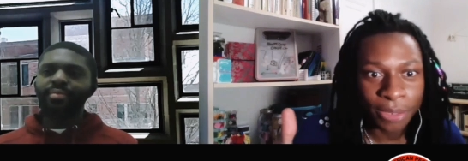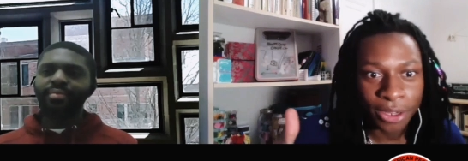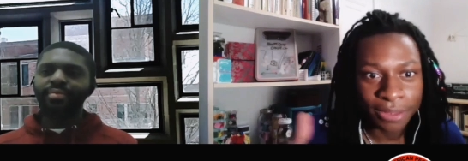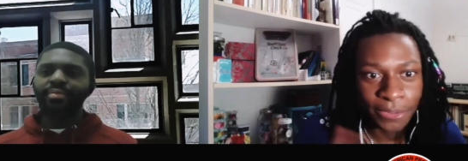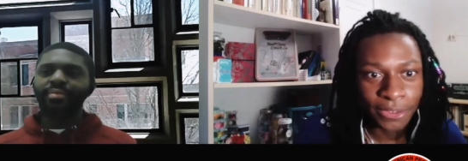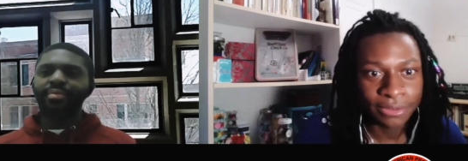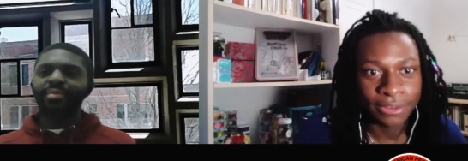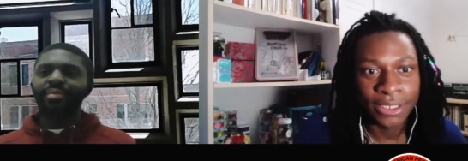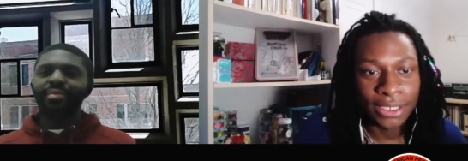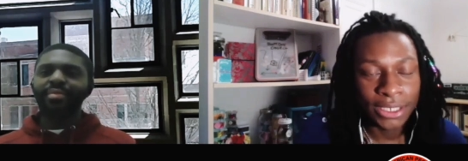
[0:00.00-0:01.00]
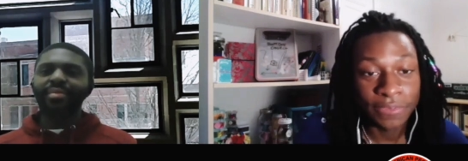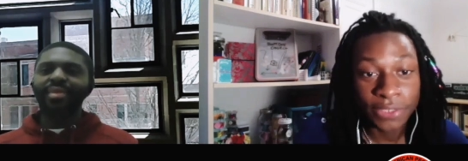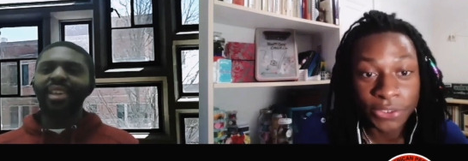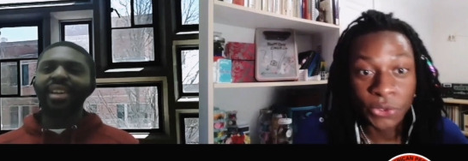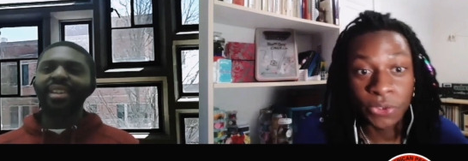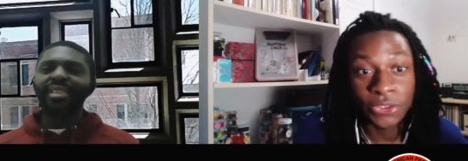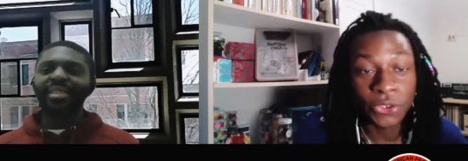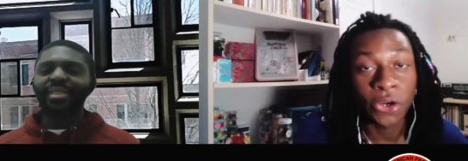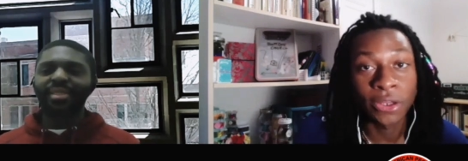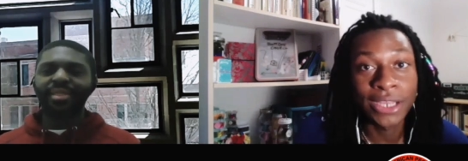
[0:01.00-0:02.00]
Speaker 1: i mean even in doing yeah. this
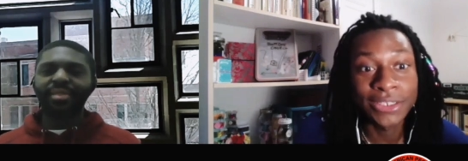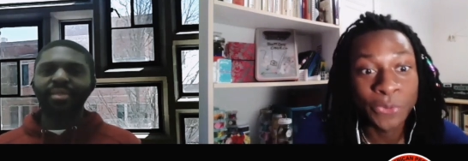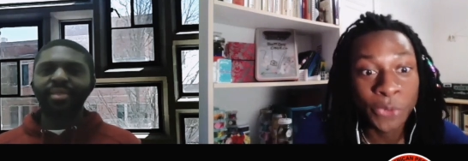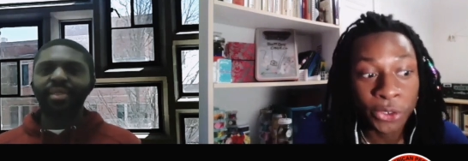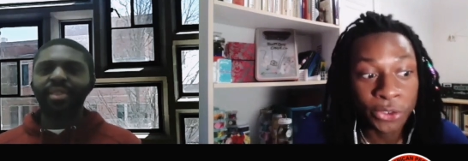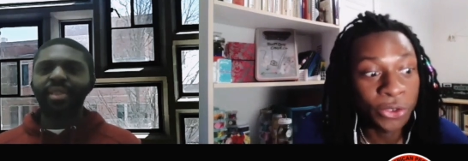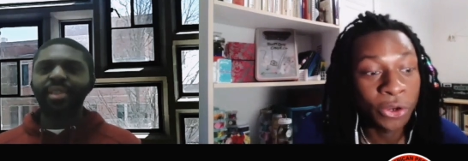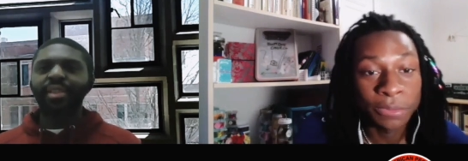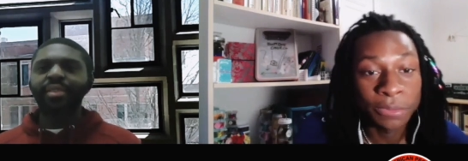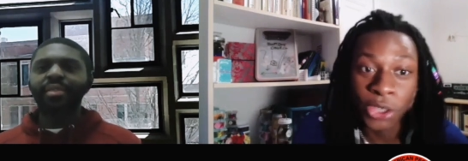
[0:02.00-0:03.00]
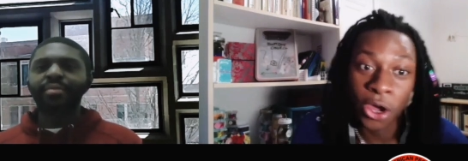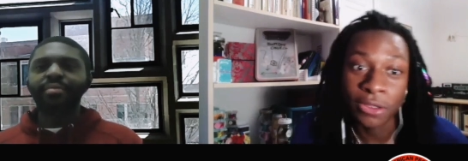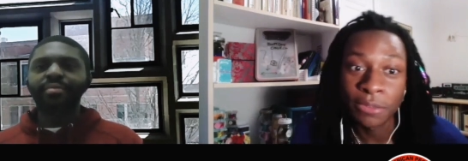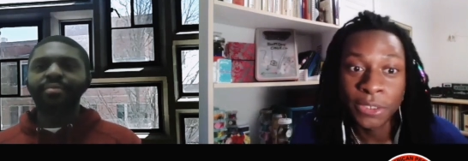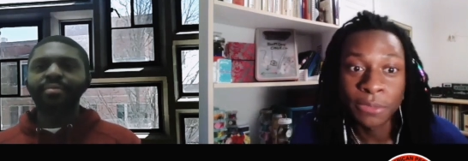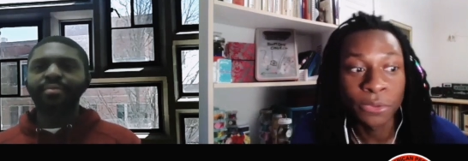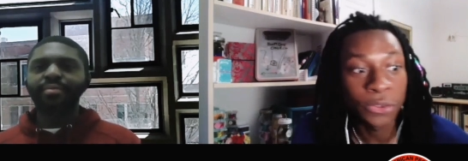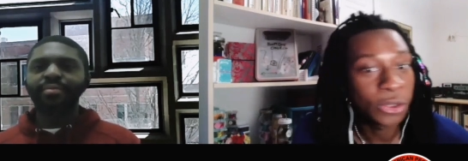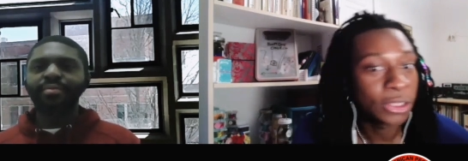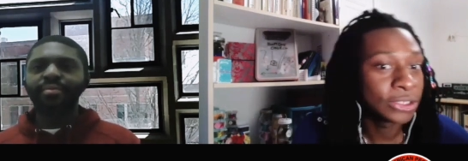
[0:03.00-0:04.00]
organizing work, you're going to be talking to people, you're going
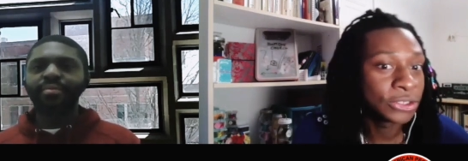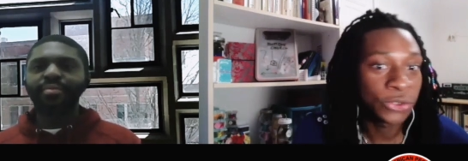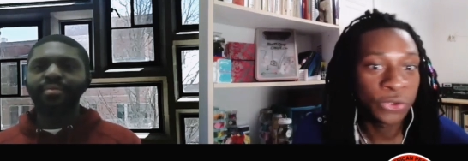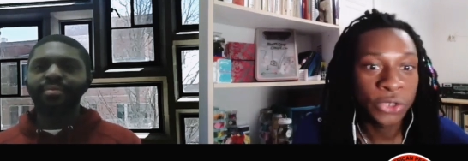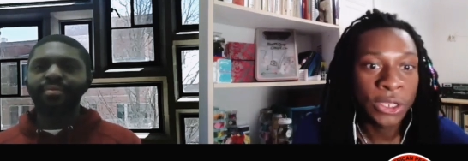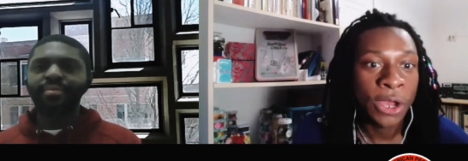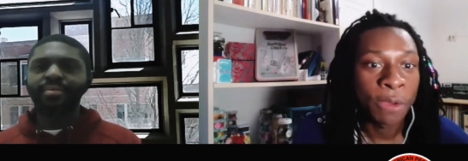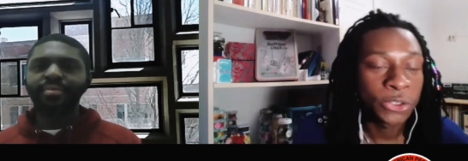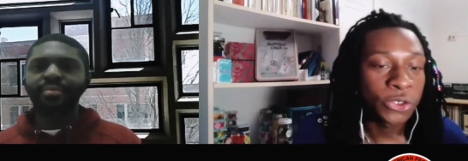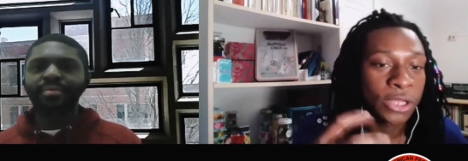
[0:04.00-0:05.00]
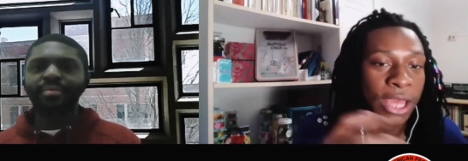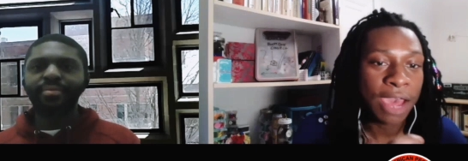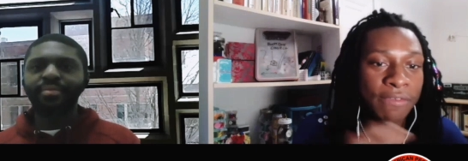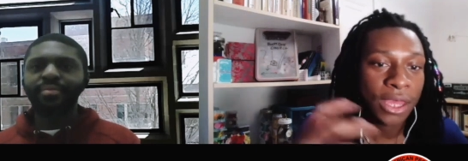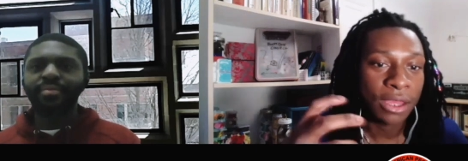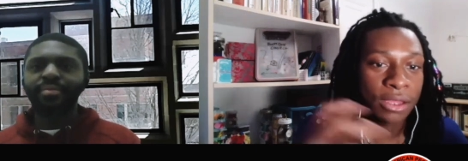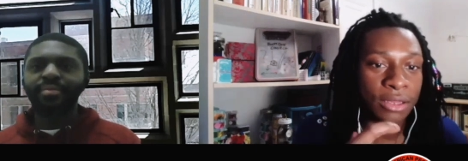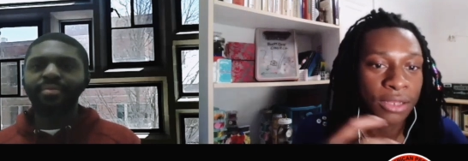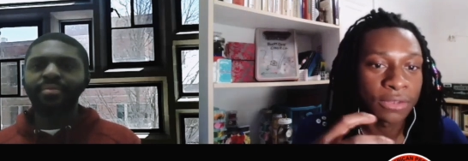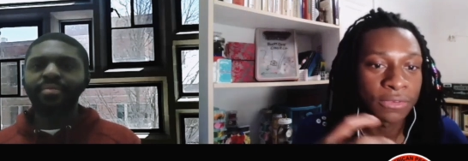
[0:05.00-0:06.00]
to disagree, but you're going to have that
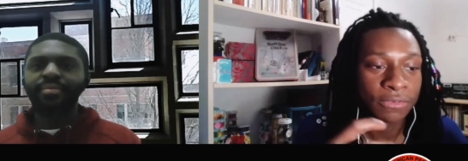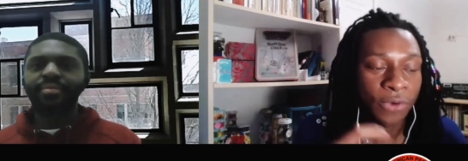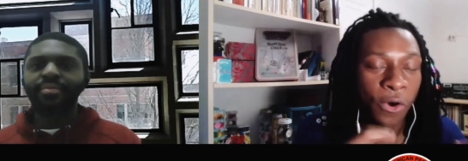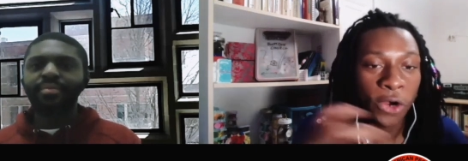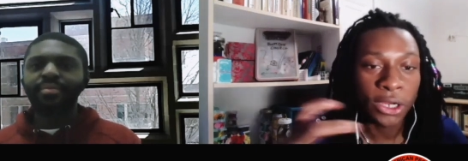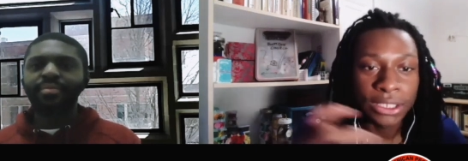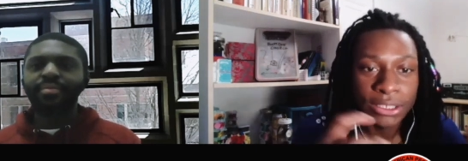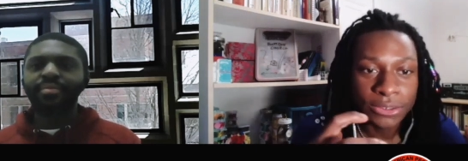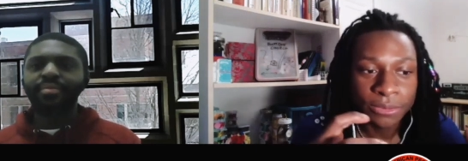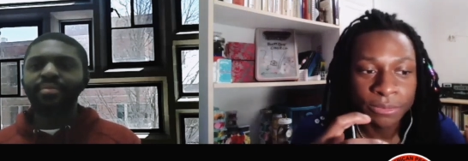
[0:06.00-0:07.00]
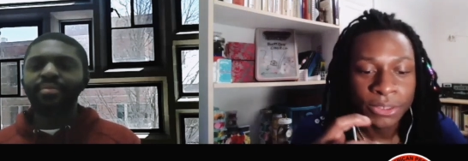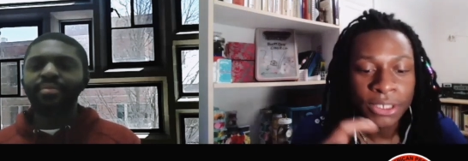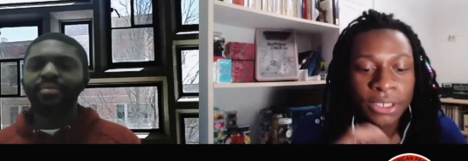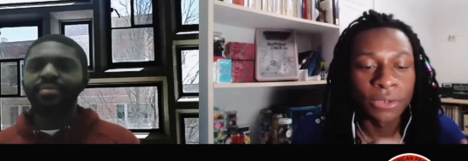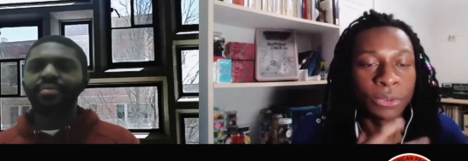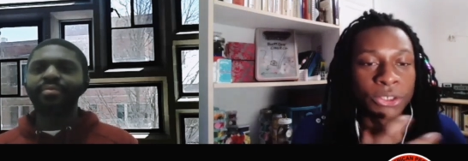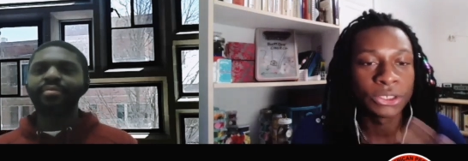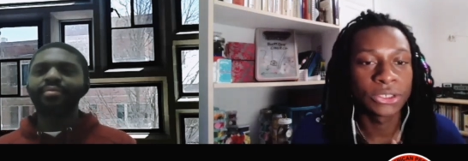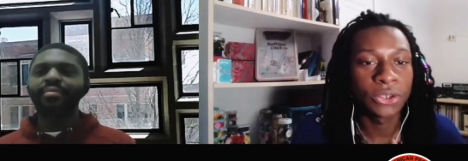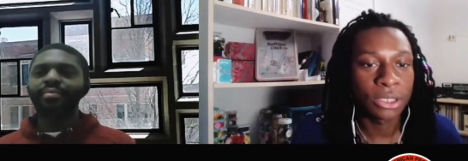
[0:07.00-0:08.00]
collective organism, which is
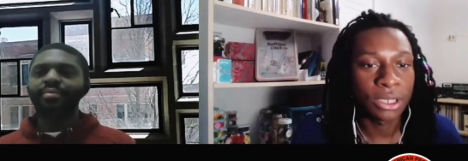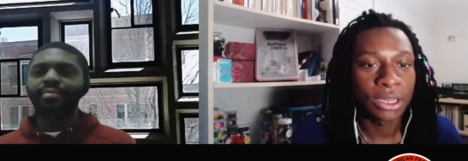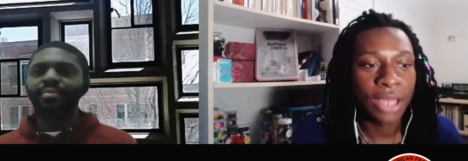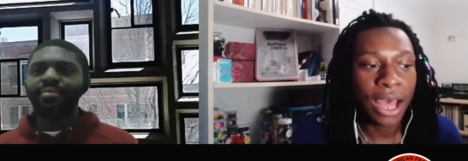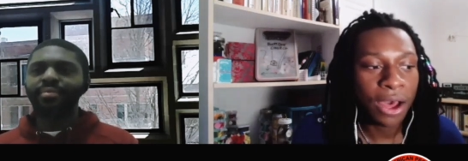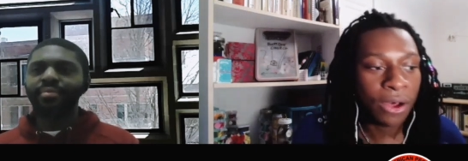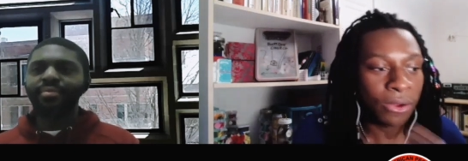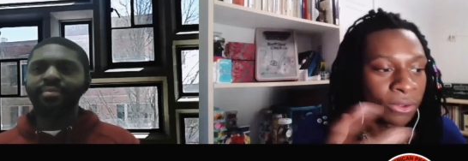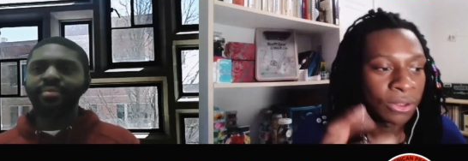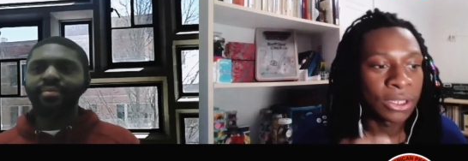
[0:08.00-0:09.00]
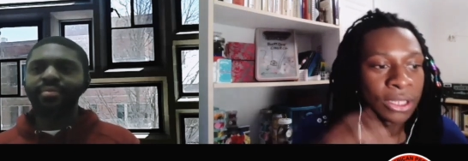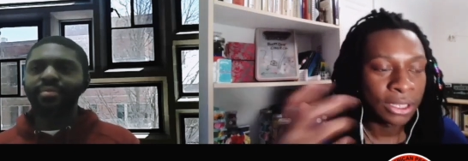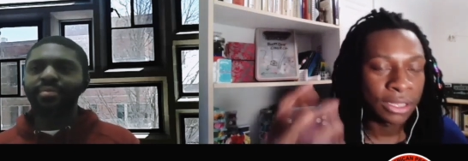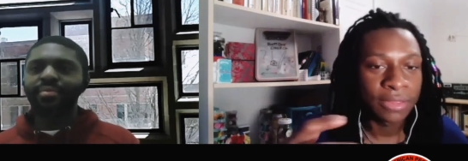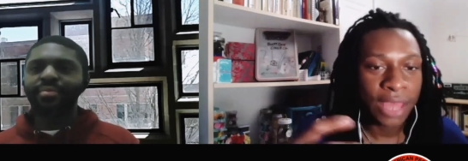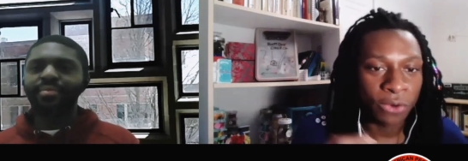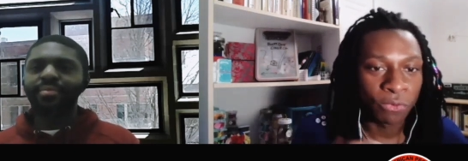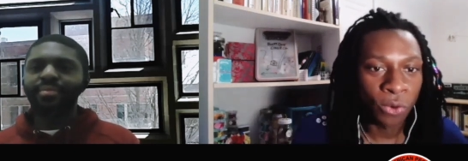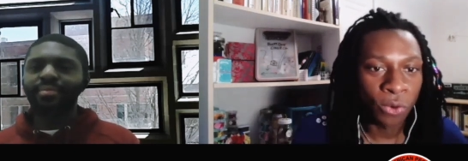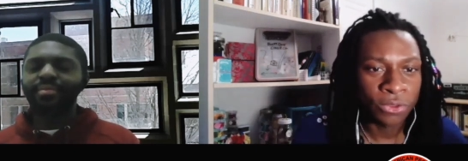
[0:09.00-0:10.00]
going to allow that
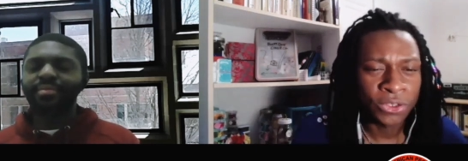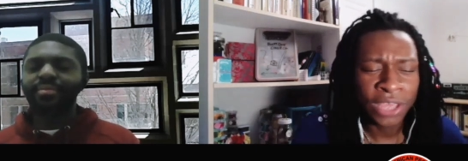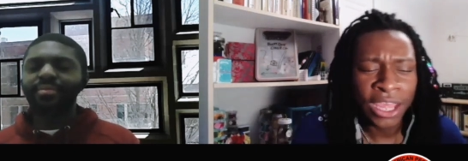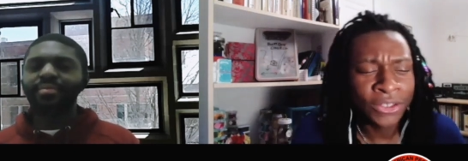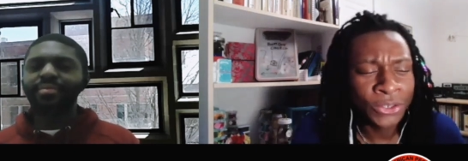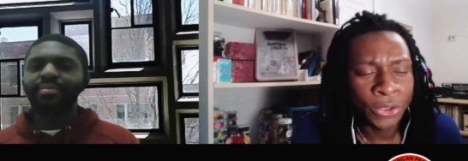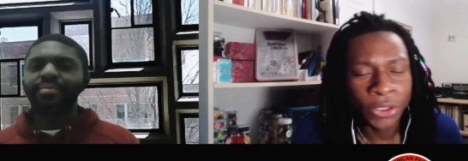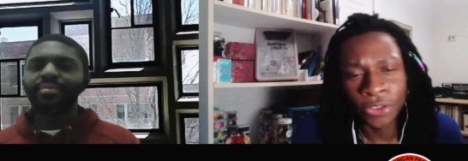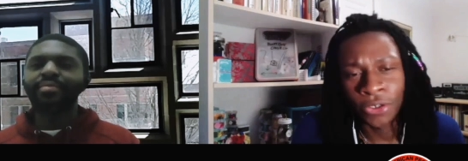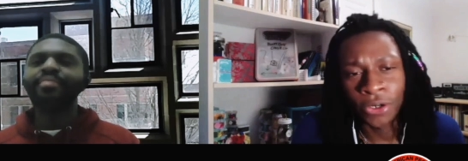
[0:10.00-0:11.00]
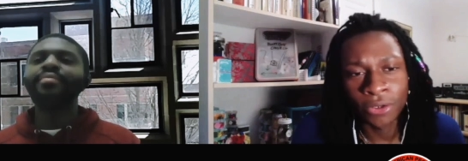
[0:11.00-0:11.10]
growth. You can't do it on your own,